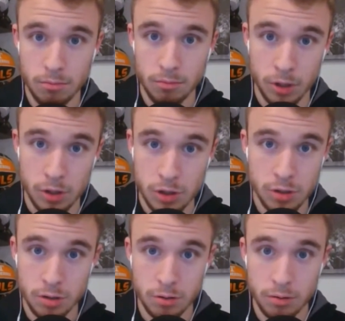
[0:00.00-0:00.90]

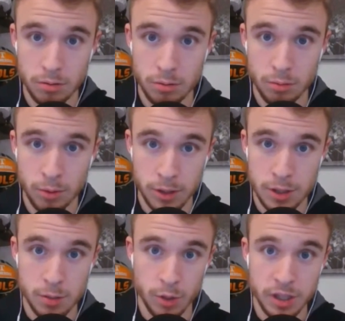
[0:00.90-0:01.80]
Which,
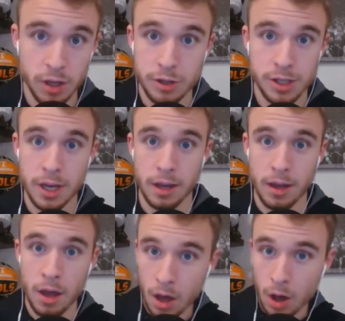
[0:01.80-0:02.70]
what's the old saying?
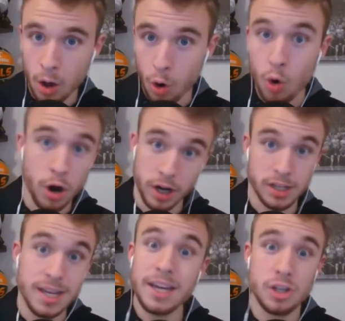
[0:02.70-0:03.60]

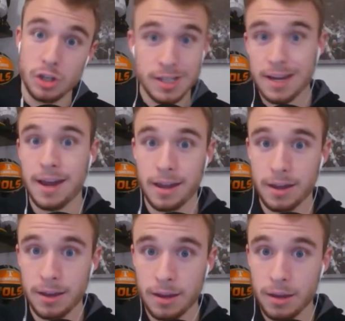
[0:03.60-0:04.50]
Organizations
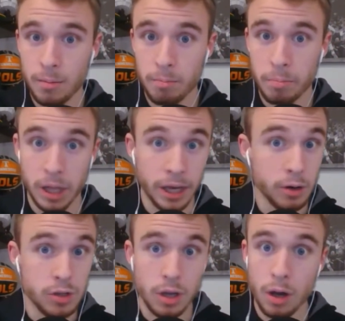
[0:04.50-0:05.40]
tank,
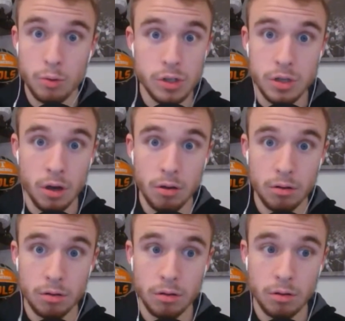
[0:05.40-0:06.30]
players and coaches don't.
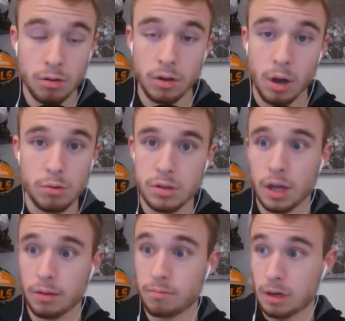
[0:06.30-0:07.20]
Coach is
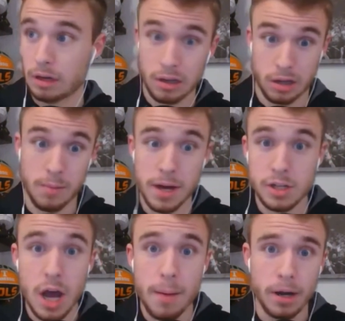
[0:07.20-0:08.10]
like, "I gotta keep my
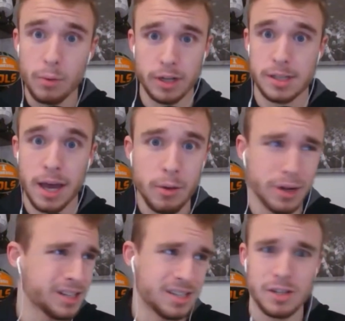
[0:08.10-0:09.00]
job. I don't want to. I don't
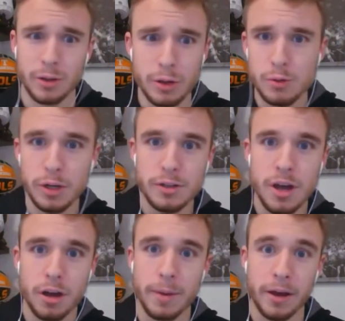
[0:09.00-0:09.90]
want to intentionally lose. What are you
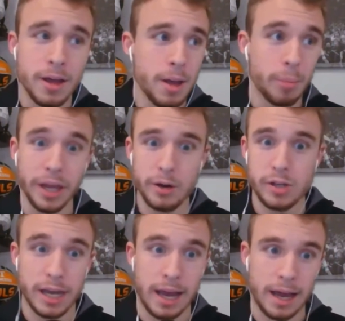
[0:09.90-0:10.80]
talking about?" Players
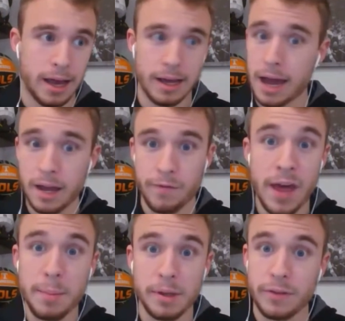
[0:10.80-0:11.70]
like, "I got a
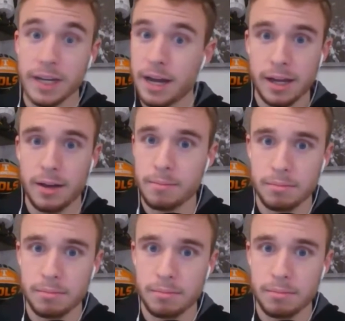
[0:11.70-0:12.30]
family to feed. I'm